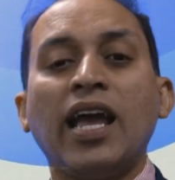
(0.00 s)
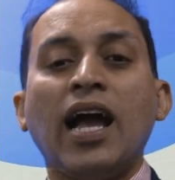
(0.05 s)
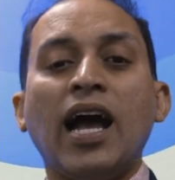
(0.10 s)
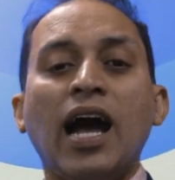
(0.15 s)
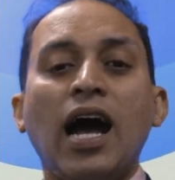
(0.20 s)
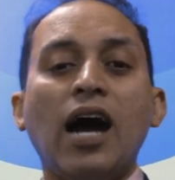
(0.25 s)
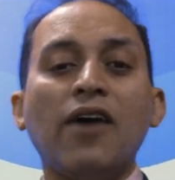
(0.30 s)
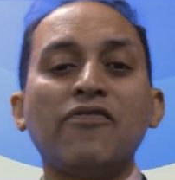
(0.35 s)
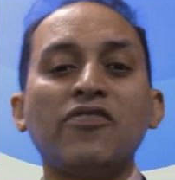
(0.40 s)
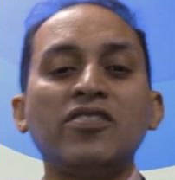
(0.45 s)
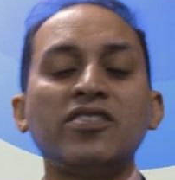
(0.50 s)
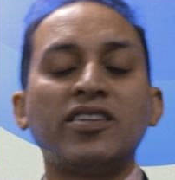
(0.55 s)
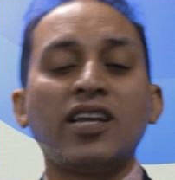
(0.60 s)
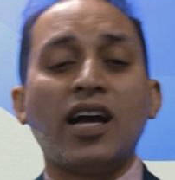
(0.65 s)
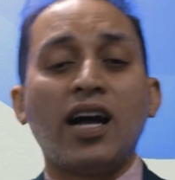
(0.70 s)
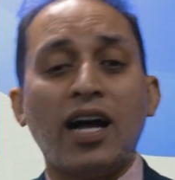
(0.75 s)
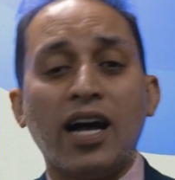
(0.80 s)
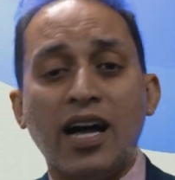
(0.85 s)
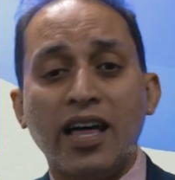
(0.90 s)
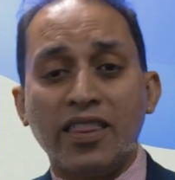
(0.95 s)
often
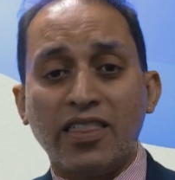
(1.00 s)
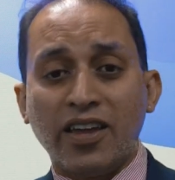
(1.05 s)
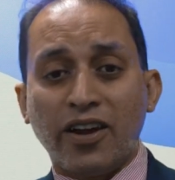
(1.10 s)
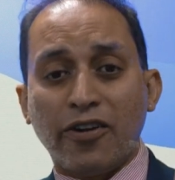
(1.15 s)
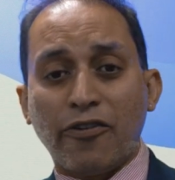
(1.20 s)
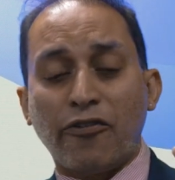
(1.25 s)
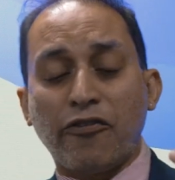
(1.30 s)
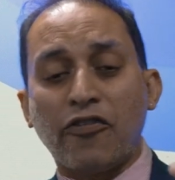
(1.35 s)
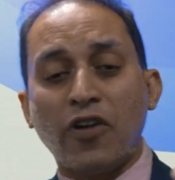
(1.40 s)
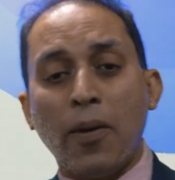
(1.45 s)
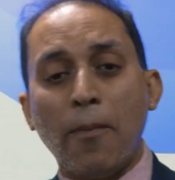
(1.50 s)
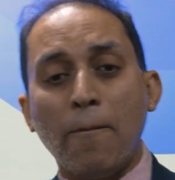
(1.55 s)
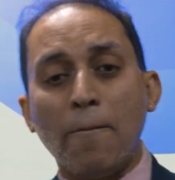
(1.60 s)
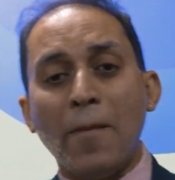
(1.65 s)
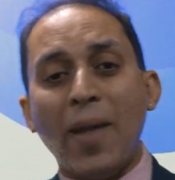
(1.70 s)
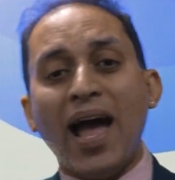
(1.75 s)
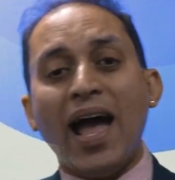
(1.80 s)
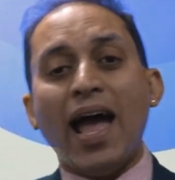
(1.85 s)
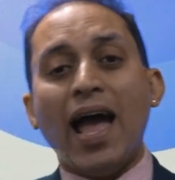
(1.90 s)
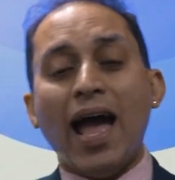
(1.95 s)
they're from
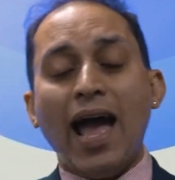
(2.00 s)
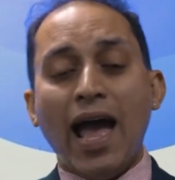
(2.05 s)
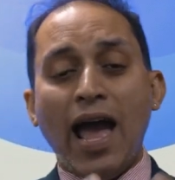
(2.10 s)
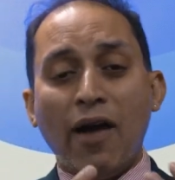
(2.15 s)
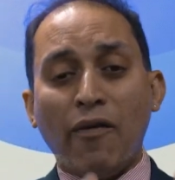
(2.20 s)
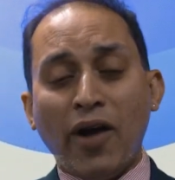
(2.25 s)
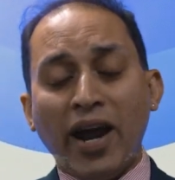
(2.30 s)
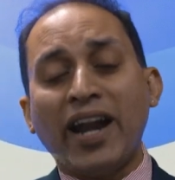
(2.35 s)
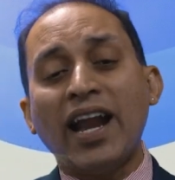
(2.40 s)
right